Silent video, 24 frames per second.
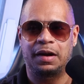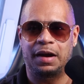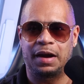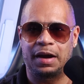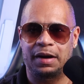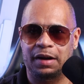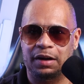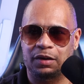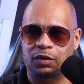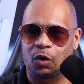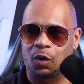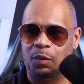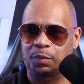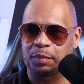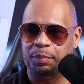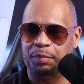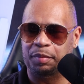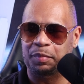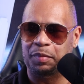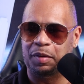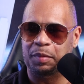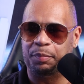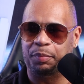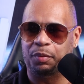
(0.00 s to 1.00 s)
and Adobe
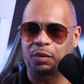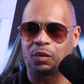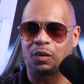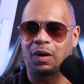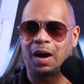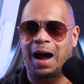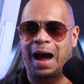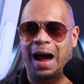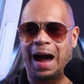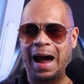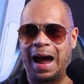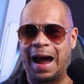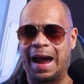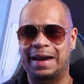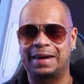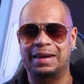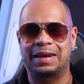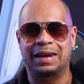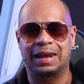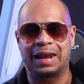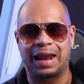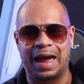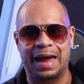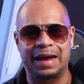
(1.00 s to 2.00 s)
Premiere Pro. I
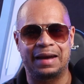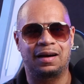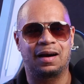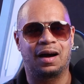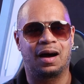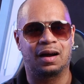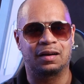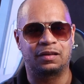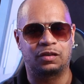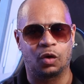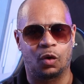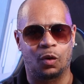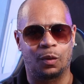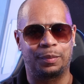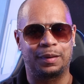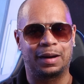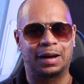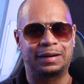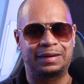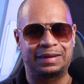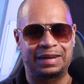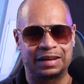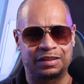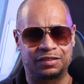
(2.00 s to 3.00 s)
like Adobe
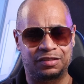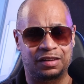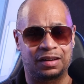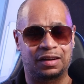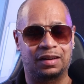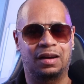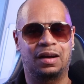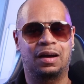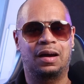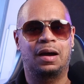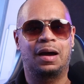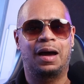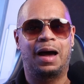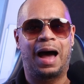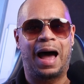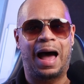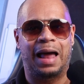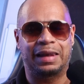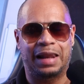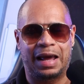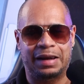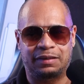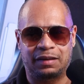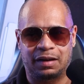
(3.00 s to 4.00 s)
Audition. I
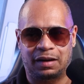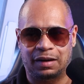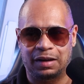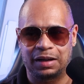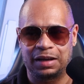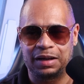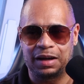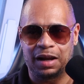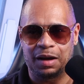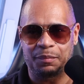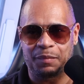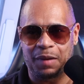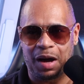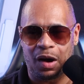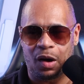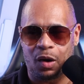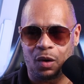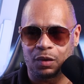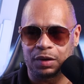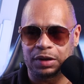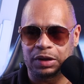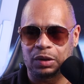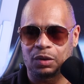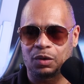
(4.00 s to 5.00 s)
like to clean up my
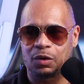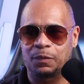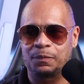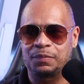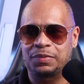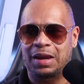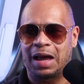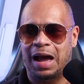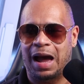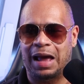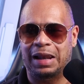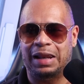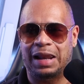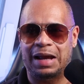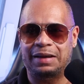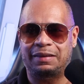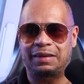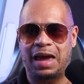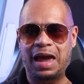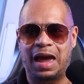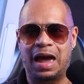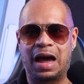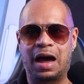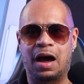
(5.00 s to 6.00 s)
audio. I like
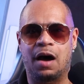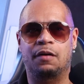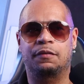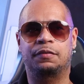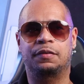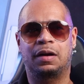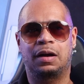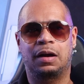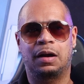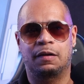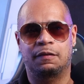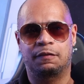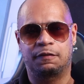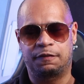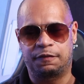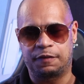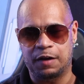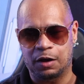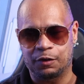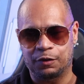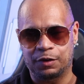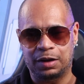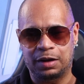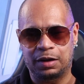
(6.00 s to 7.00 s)
to have
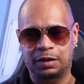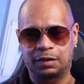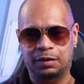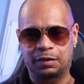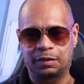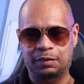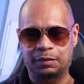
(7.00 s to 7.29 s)
very,